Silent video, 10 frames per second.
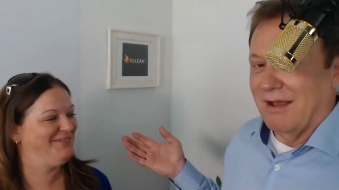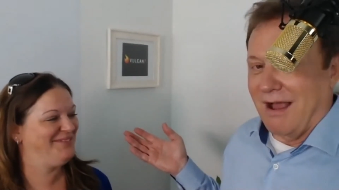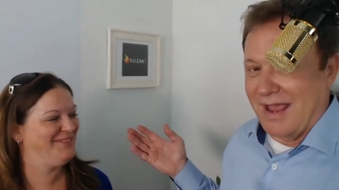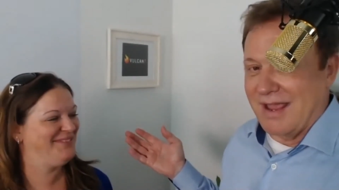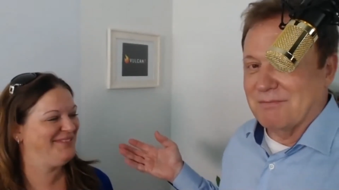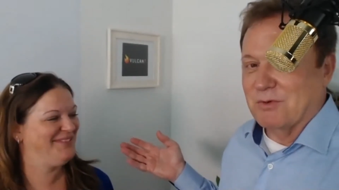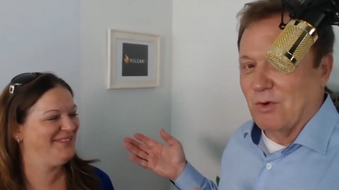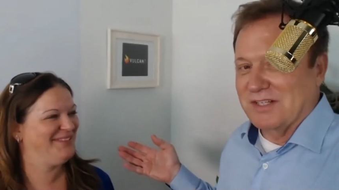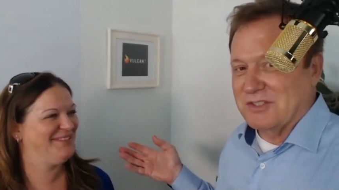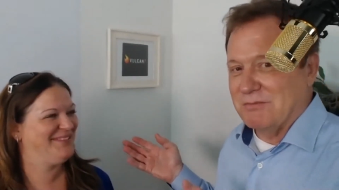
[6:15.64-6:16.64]
Speaker 1: I am
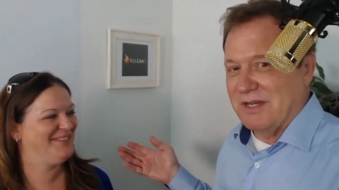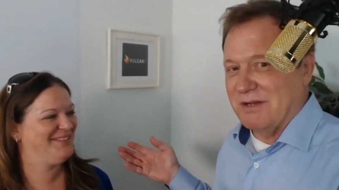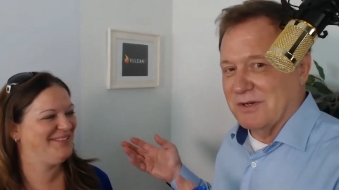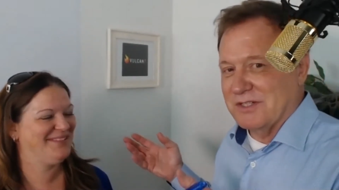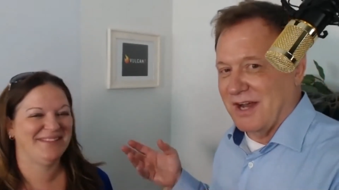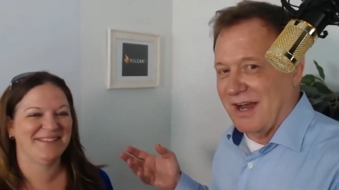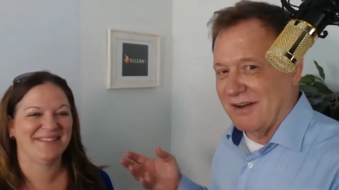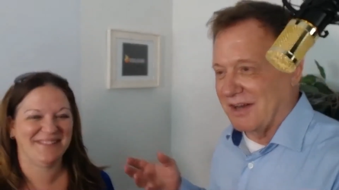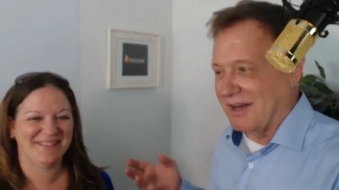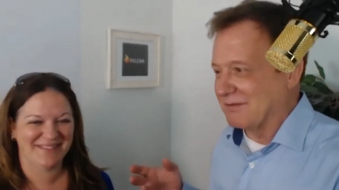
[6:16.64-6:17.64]
going to be
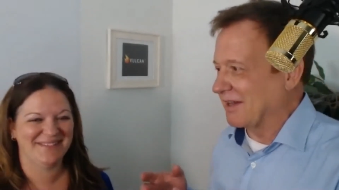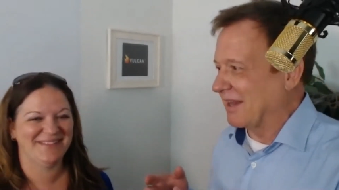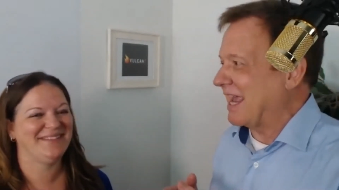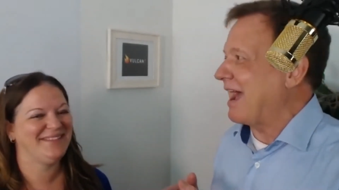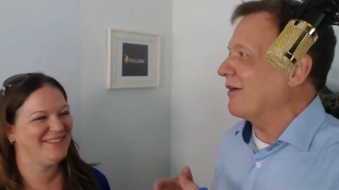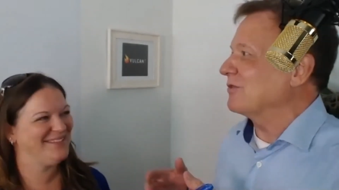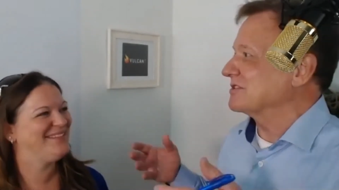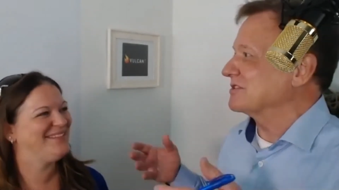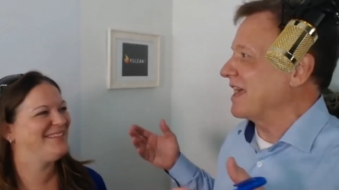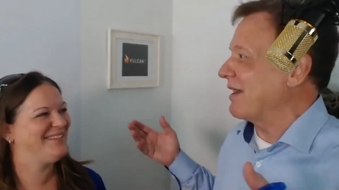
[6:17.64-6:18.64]
retired. And I'm like, how
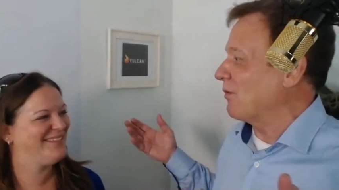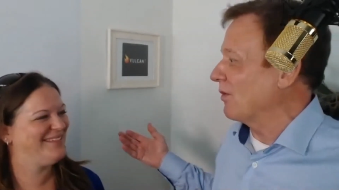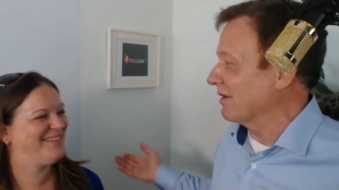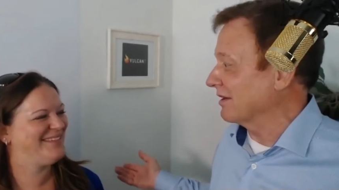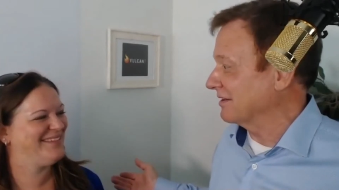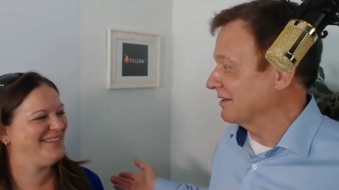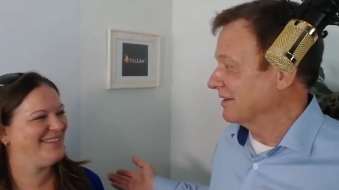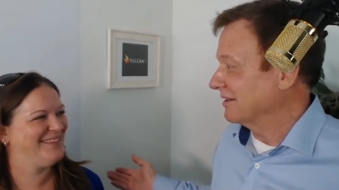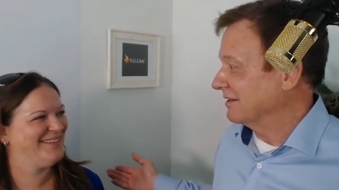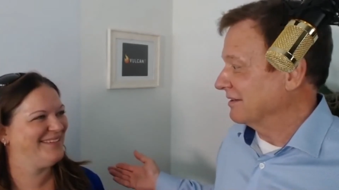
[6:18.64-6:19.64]
does that work?
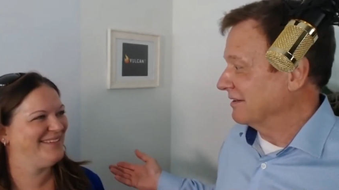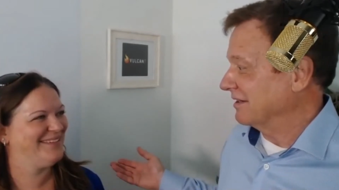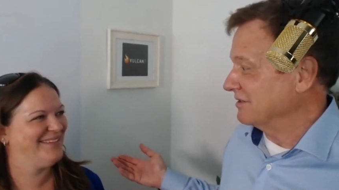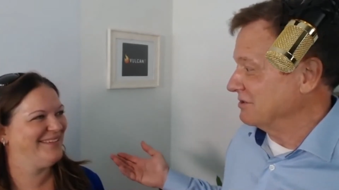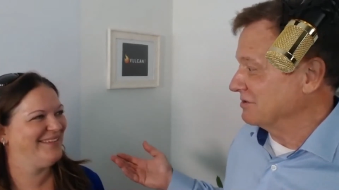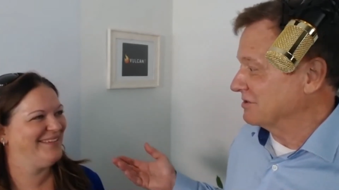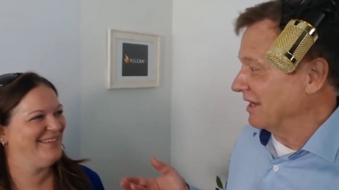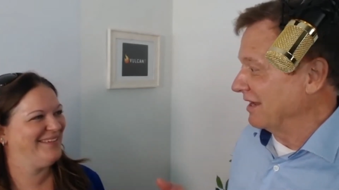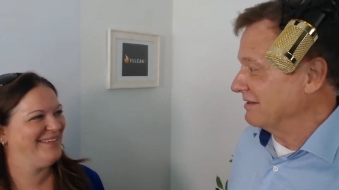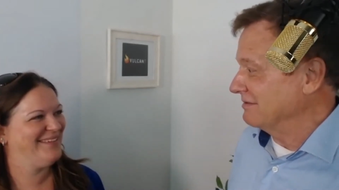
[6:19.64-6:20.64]
And you
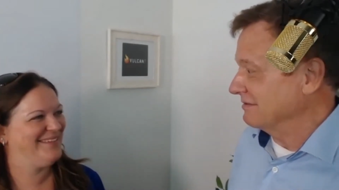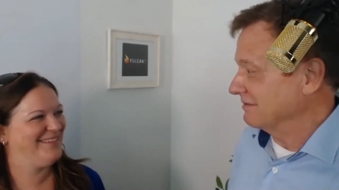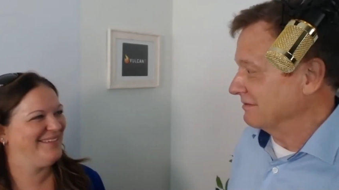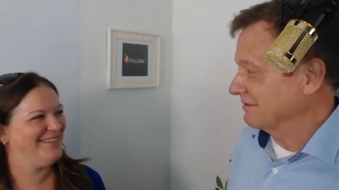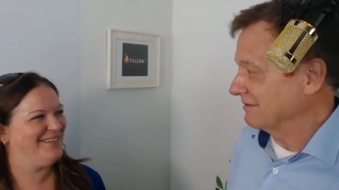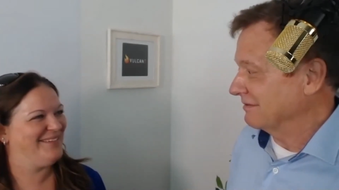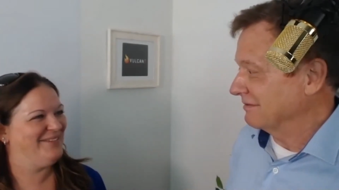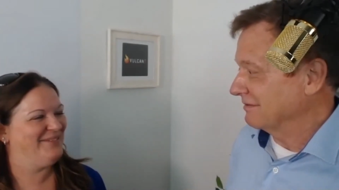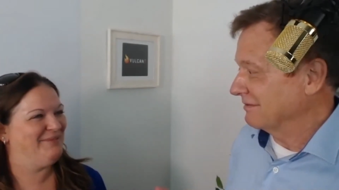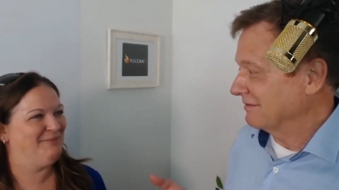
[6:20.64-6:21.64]
said,
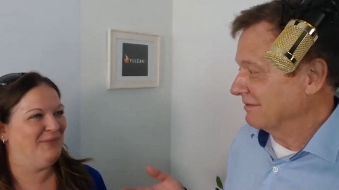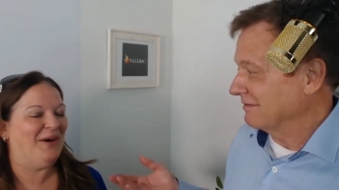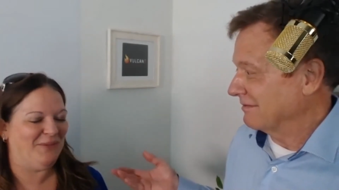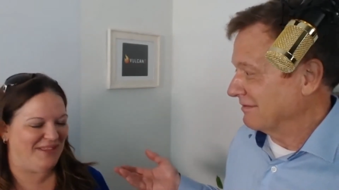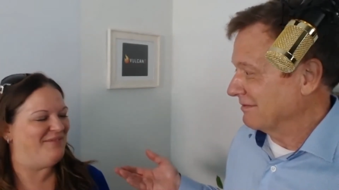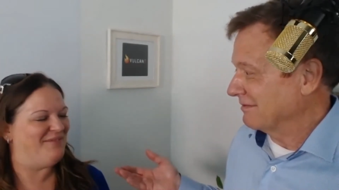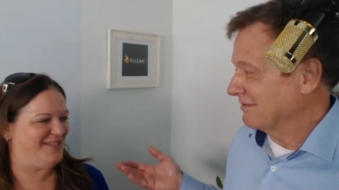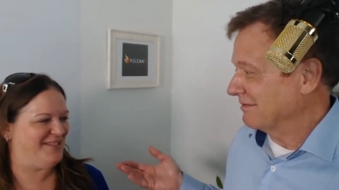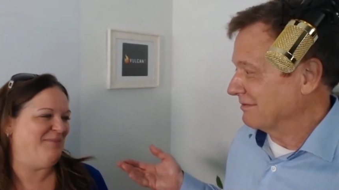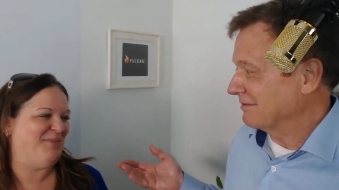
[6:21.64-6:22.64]
Speaker 2: well, with
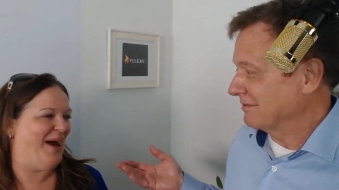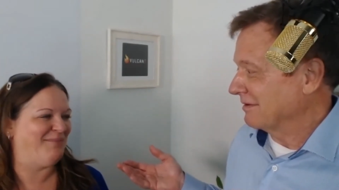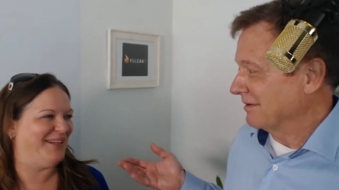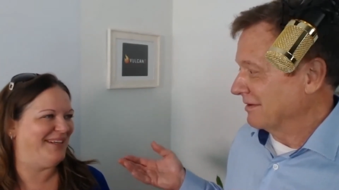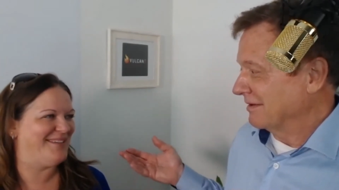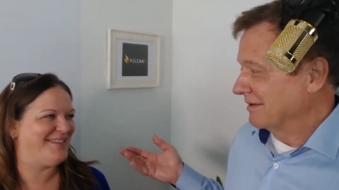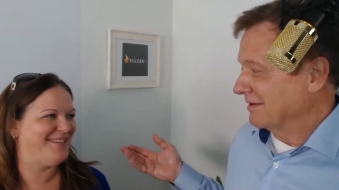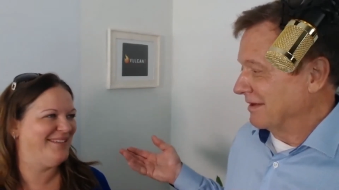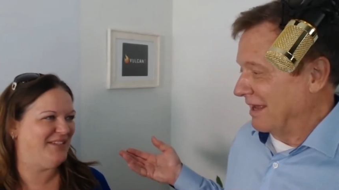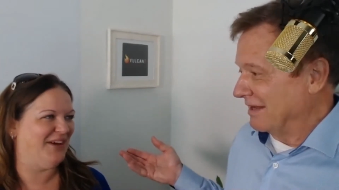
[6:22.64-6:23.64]
investment
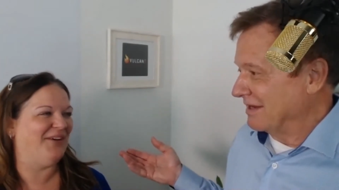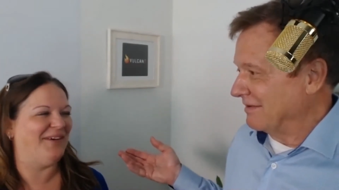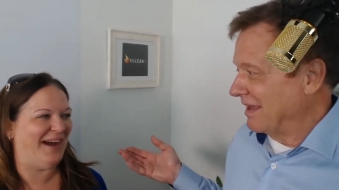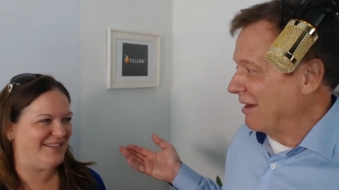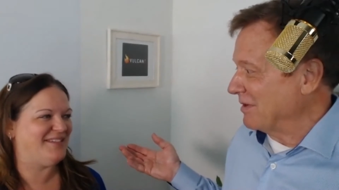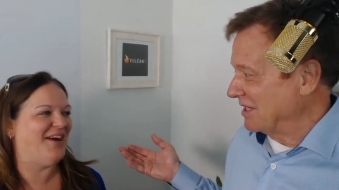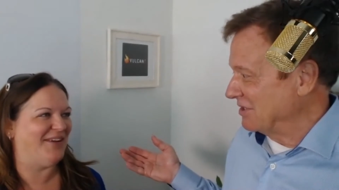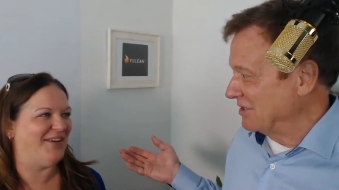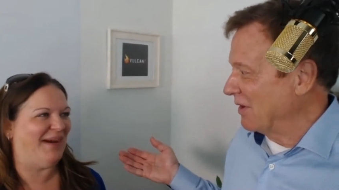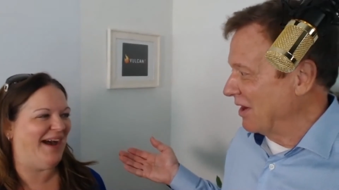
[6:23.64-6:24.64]
properties. So how I many
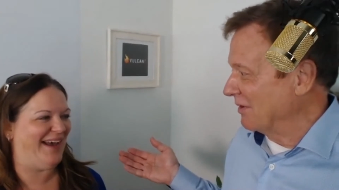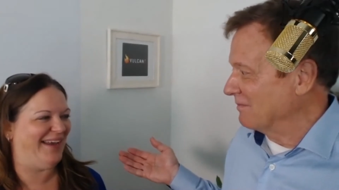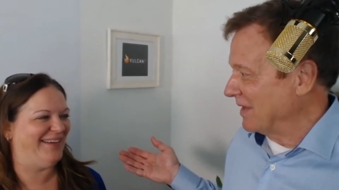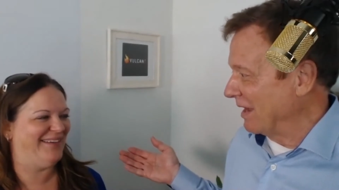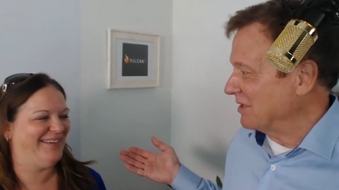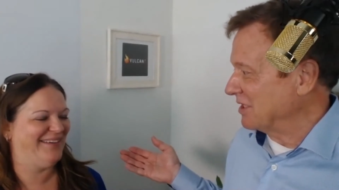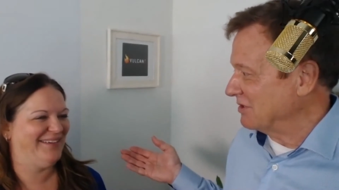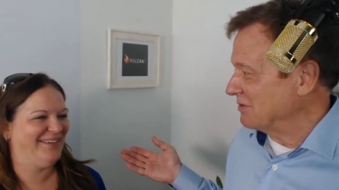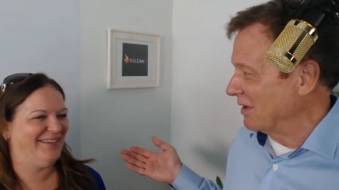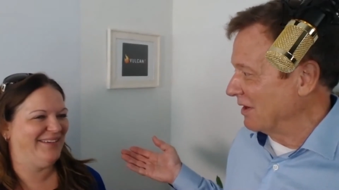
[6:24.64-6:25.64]
started do you buying, own? How
Speaker 1: many
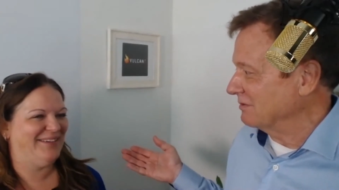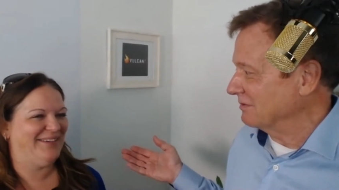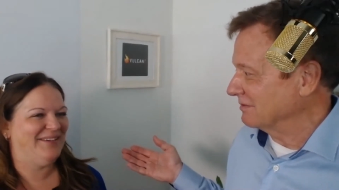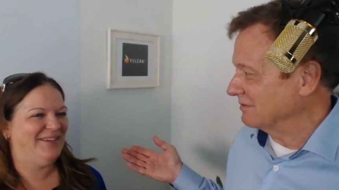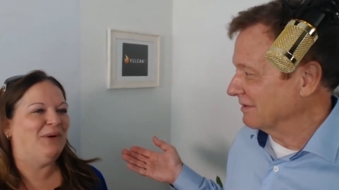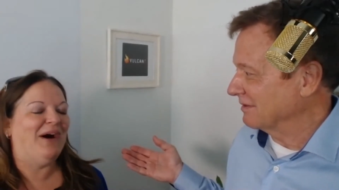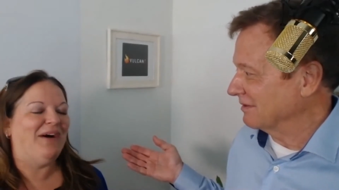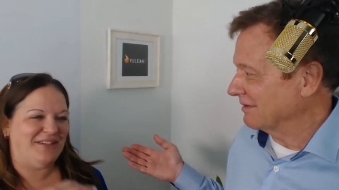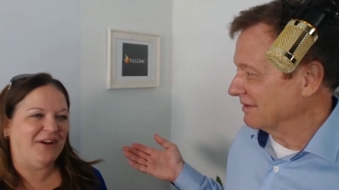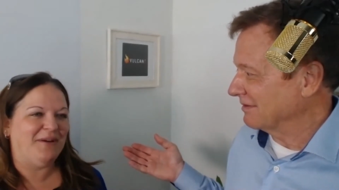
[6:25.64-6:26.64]
do you own?
Speaker 2: Well,
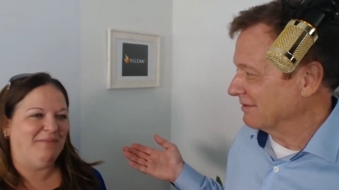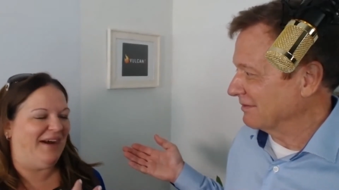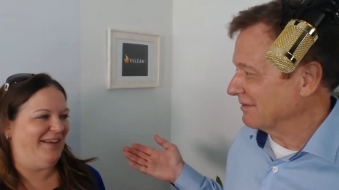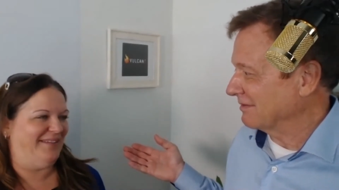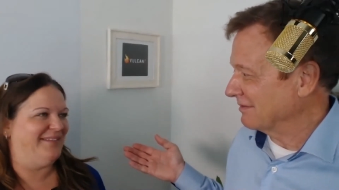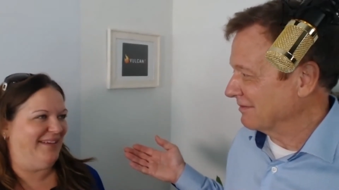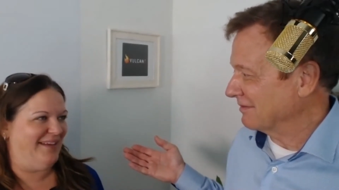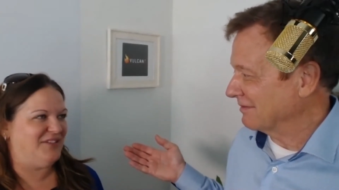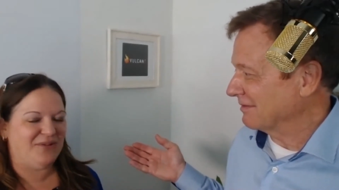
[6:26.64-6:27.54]
I started buying in